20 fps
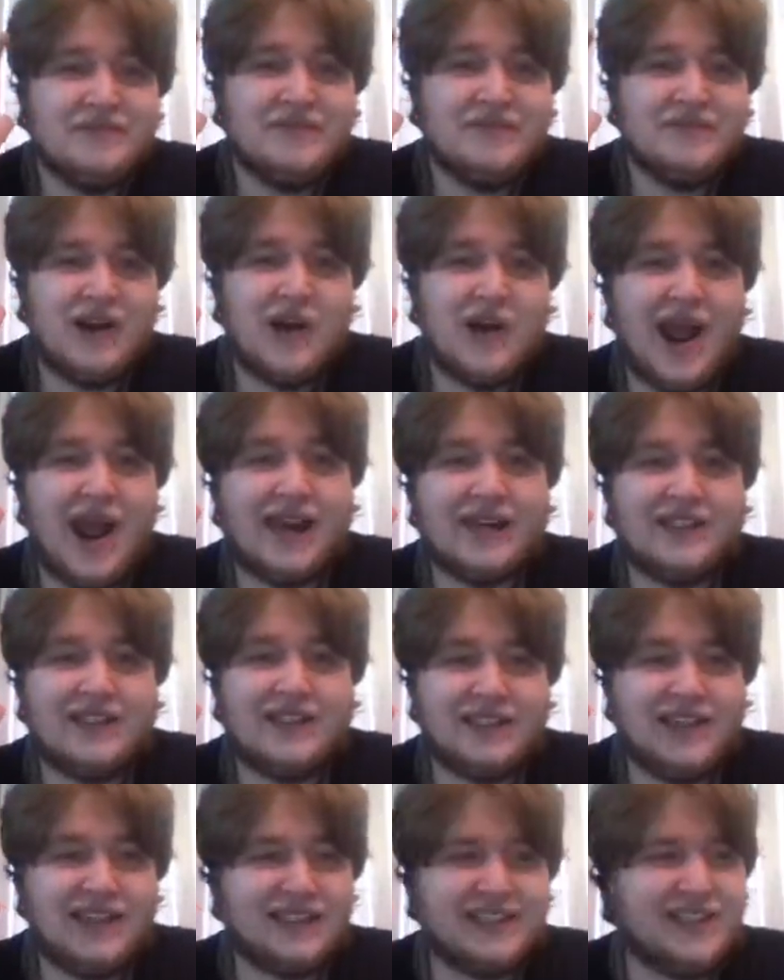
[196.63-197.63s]
are
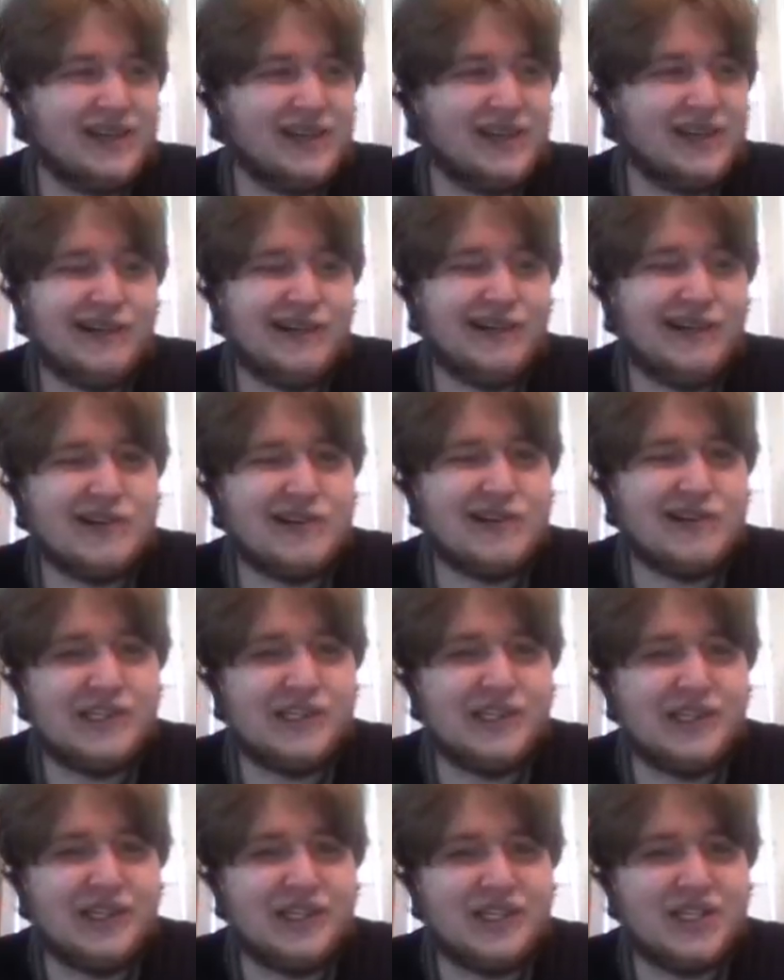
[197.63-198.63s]
acting like their characters at
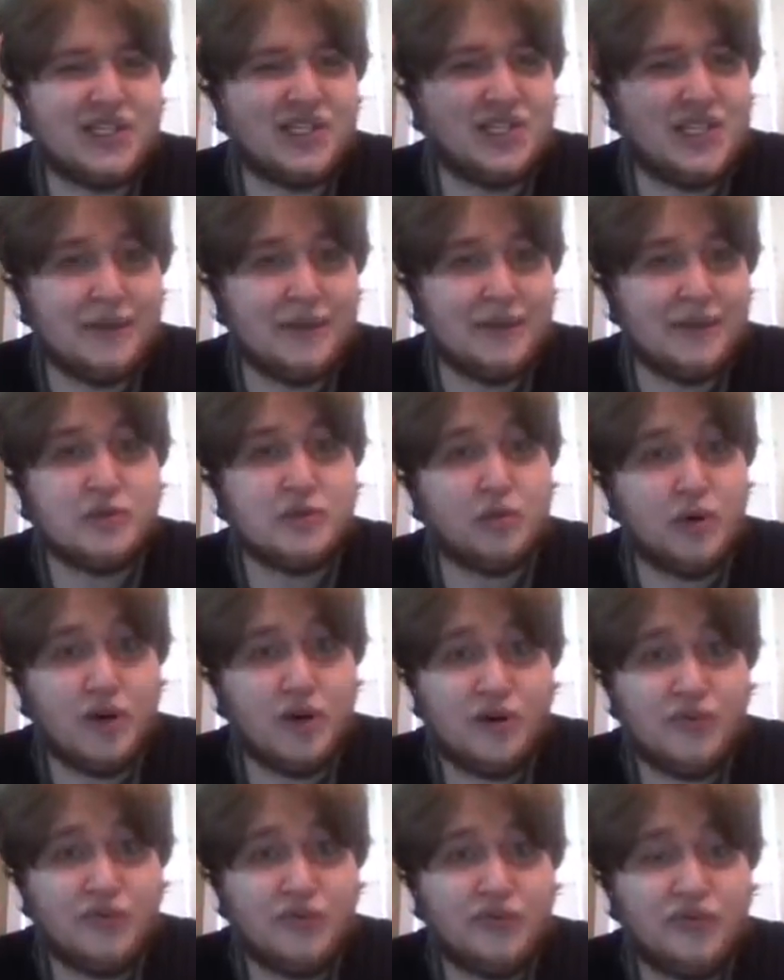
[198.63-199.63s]
all, except
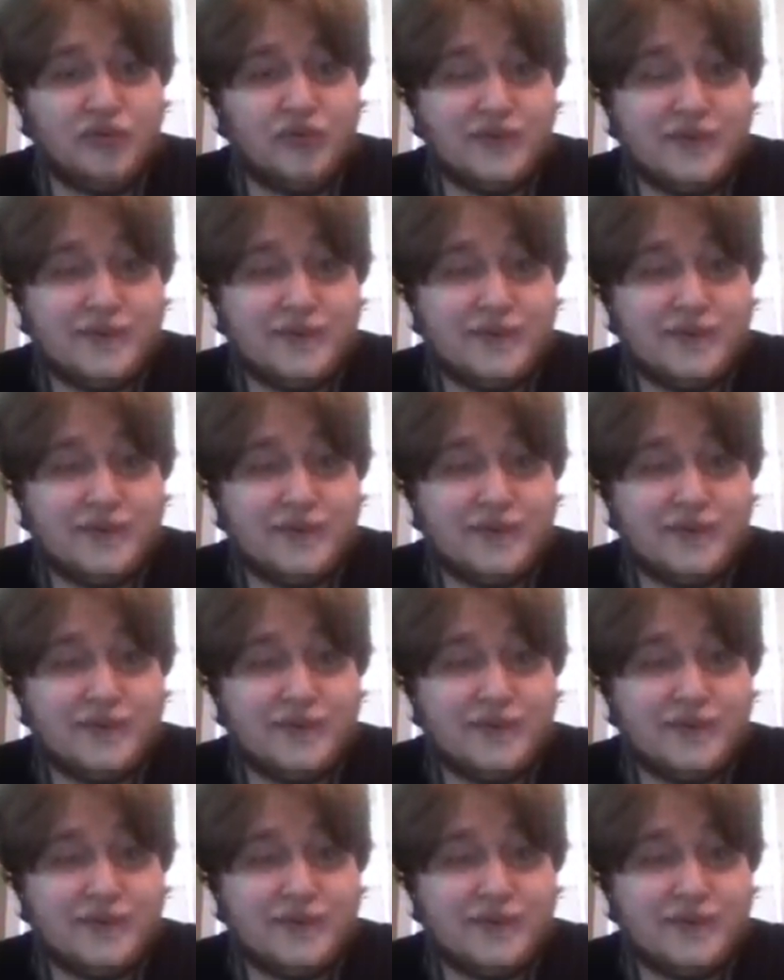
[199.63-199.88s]
Rolf?